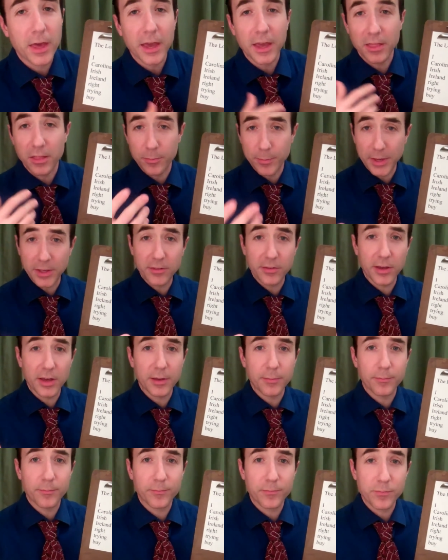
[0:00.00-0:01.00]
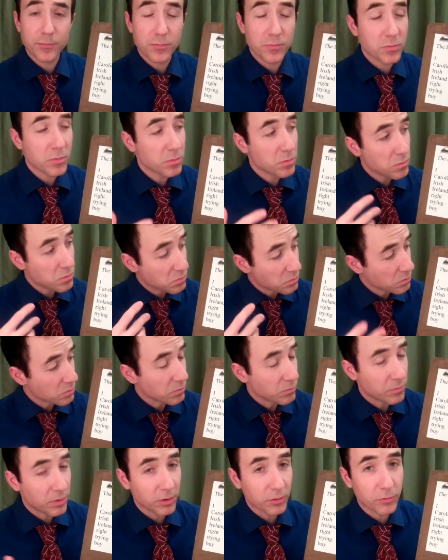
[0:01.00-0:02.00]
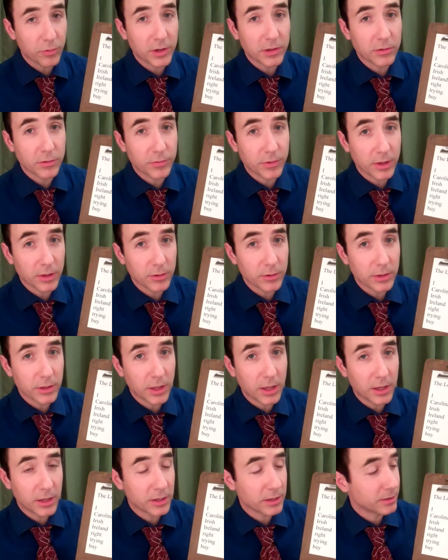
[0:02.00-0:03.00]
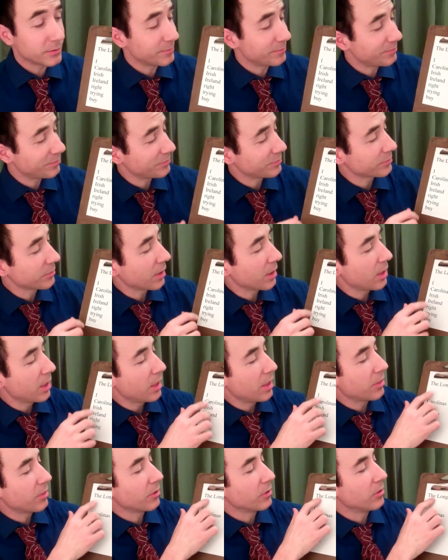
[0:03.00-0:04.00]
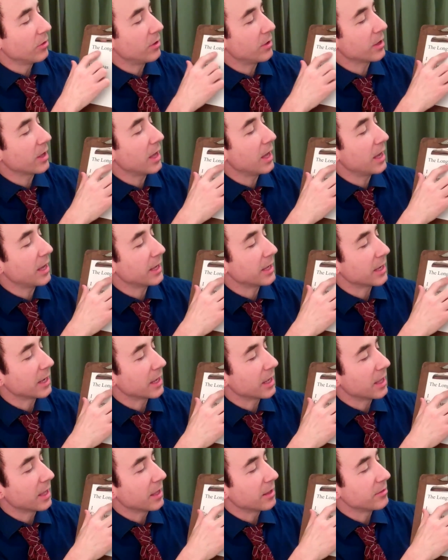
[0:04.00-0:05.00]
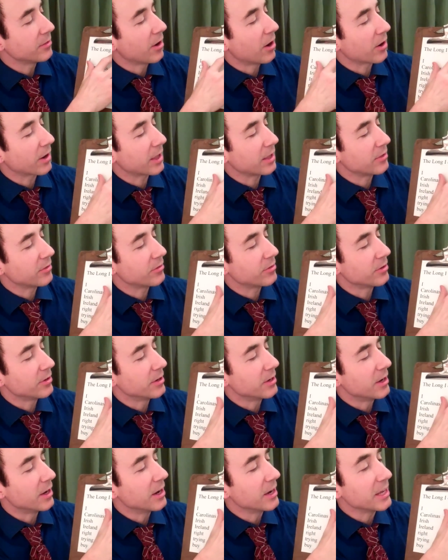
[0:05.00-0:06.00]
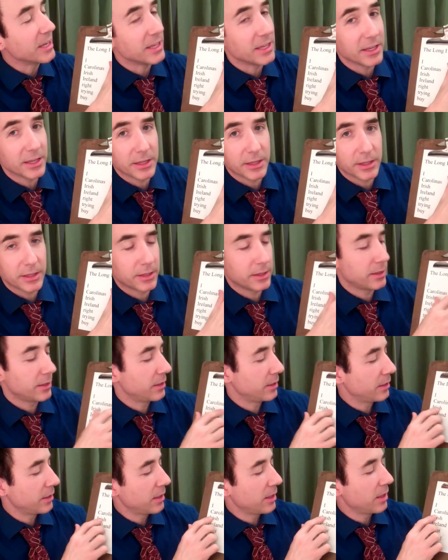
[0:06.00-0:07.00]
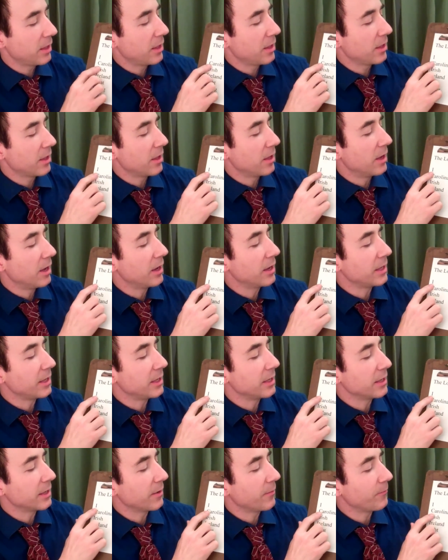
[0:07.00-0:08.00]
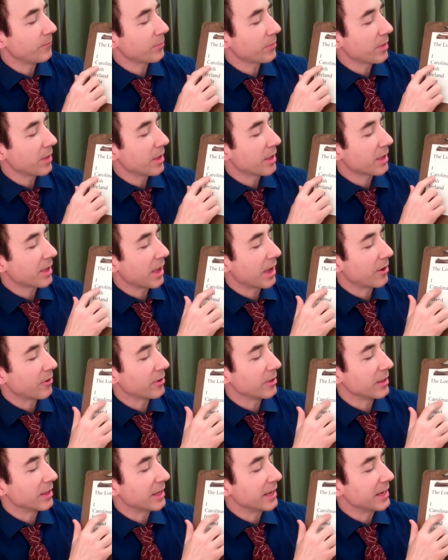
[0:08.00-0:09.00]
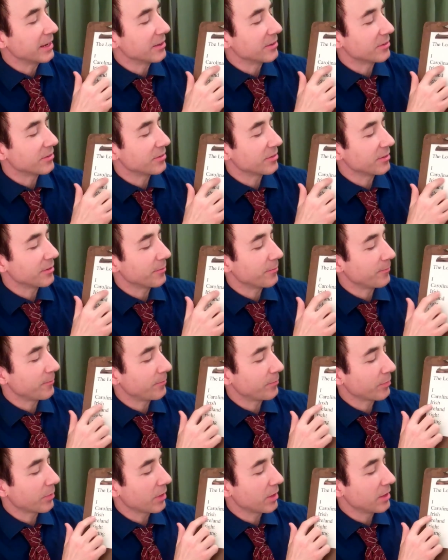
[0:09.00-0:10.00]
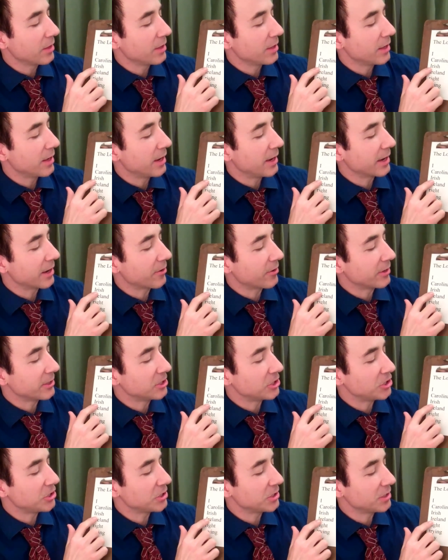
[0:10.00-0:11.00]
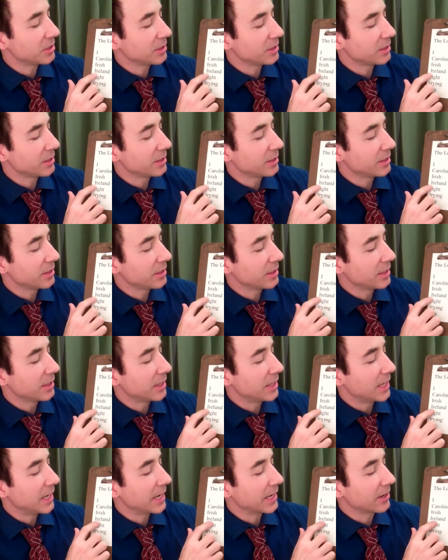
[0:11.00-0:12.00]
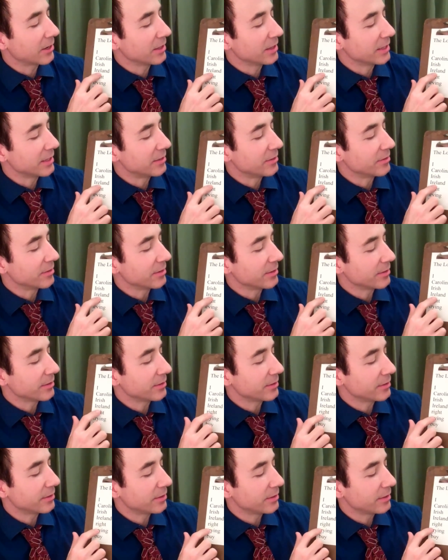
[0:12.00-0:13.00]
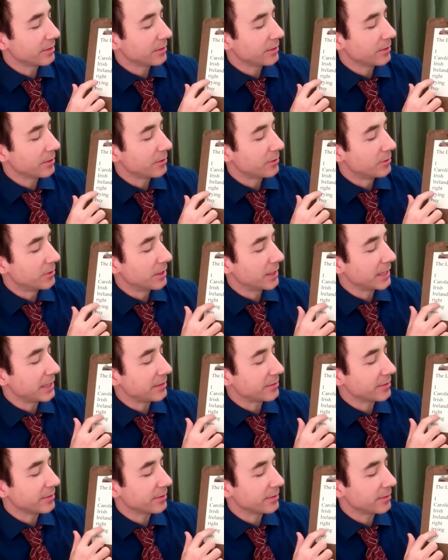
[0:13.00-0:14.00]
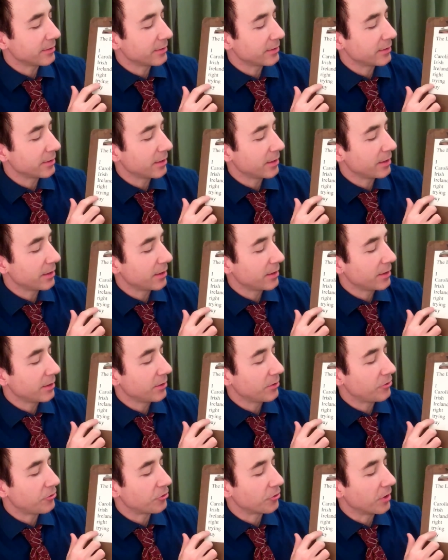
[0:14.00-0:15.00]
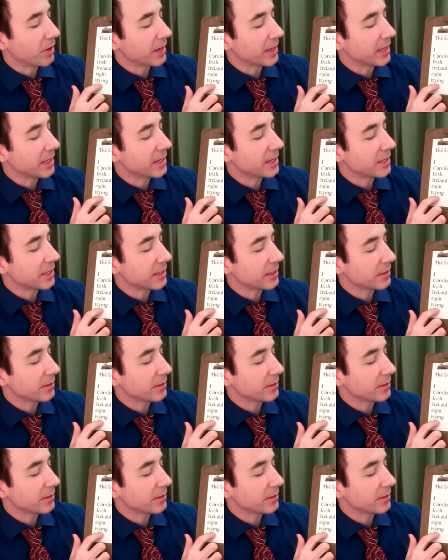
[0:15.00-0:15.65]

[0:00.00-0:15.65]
In the meantime, feel free to follow along. The long I darkens to I. I. Carolinas. Irish. Ireland. Right. Tryin.